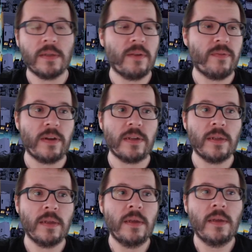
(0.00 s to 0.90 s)
fight
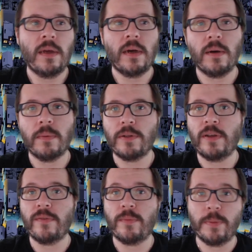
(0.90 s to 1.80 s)
when you
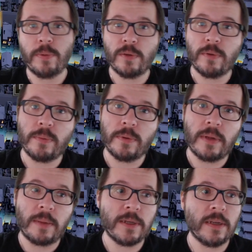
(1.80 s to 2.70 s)
have your people equipped with
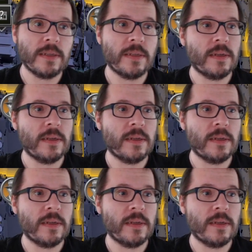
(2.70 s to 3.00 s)
Tommy guns.